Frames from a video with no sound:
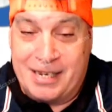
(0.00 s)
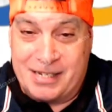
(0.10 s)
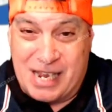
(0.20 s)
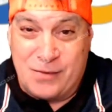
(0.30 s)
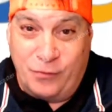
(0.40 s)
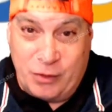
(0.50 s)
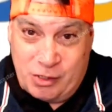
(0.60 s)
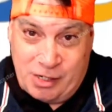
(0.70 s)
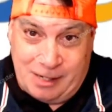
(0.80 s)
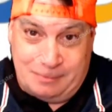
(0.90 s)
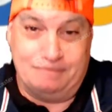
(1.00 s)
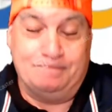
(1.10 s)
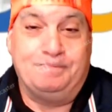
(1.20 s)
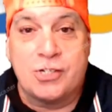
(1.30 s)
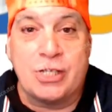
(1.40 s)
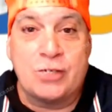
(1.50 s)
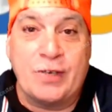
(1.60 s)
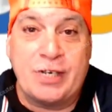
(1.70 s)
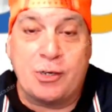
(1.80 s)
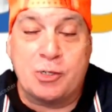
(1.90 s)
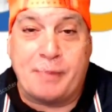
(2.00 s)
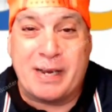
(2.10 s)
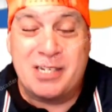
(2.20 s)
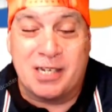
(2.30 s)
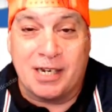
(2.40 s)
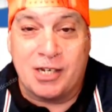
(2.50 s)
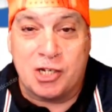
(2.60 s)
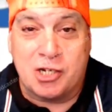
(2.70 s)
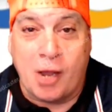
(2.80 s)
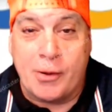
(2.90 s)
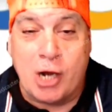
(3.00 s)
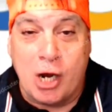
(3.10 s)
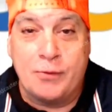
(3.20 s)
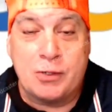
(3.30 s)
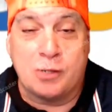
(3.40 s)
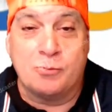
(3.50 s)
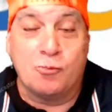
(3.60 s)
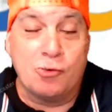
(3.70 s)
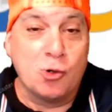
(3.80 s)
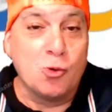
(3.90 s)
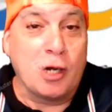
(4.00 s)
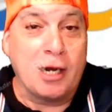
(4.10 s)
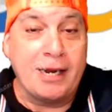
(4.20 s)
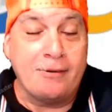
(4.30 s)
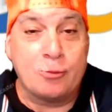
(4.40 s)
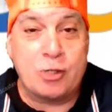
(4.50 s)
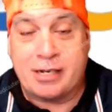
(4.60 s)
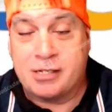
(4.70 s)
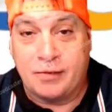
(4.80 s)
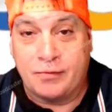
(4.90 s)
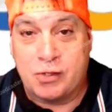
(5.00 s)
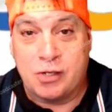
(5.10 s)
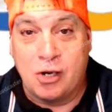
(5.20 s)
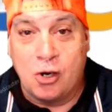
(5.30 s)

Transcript: in its infancy. So this video is basically just going over some real clear objectives.